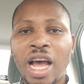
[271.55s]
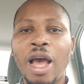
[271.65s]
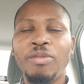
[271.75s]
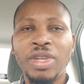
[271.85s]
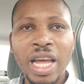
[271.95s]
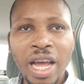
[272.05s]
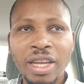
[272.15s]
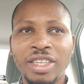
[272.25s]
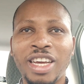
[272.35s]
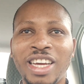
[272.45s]
time.
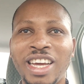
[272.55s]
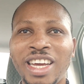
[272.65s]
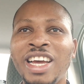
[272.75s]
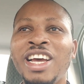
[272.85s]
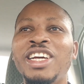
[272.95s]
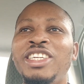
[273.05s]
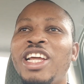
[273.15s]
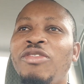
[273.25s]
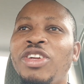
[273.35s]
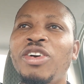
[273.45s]
Then
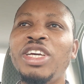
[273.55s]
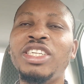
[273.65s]
Davido